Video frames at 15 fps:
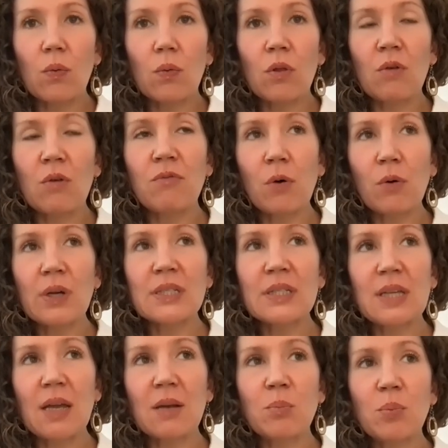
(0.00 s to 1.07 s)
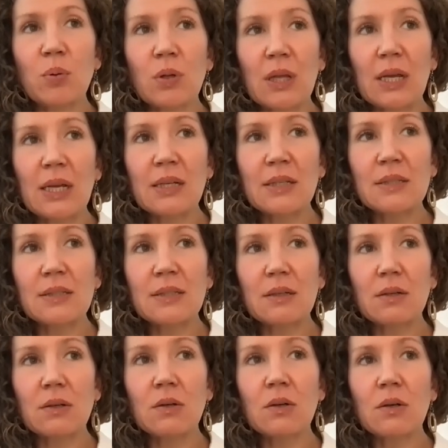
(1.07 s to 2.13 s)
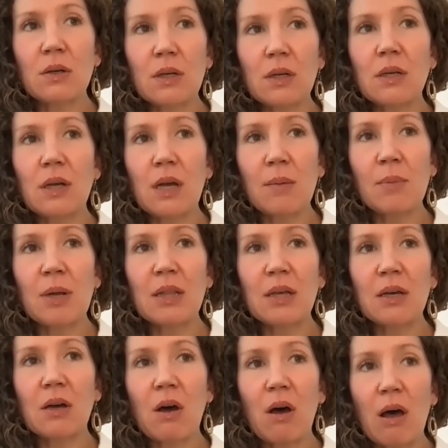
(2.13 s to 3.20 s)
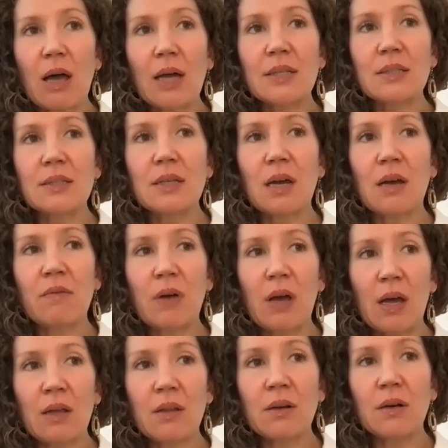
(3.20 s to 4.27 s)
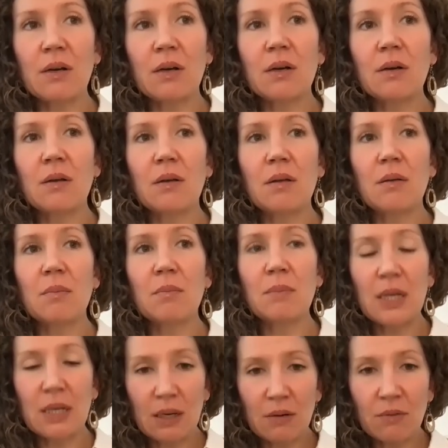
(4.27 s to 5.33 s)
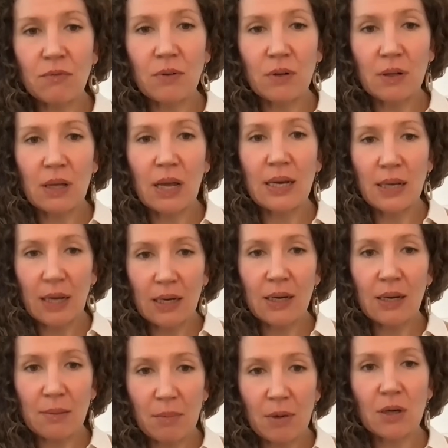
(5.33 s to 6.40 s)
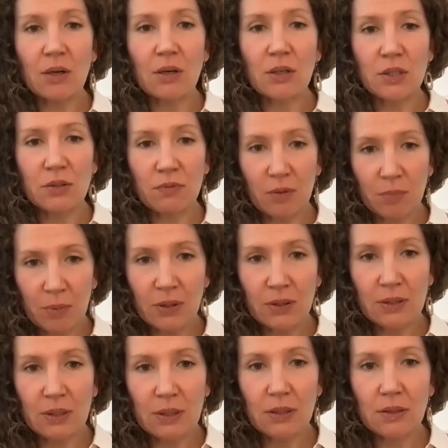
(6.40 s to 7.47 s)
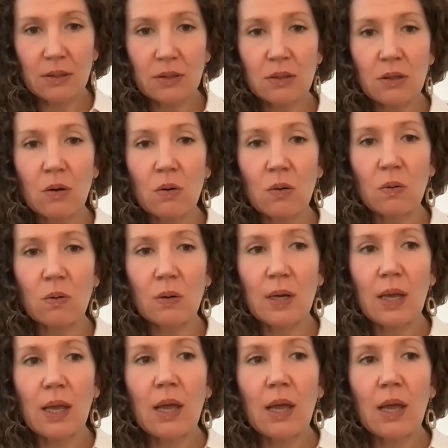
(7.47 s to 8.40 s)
the focus on place could come at the cost of other meaningful identity markers for a person. So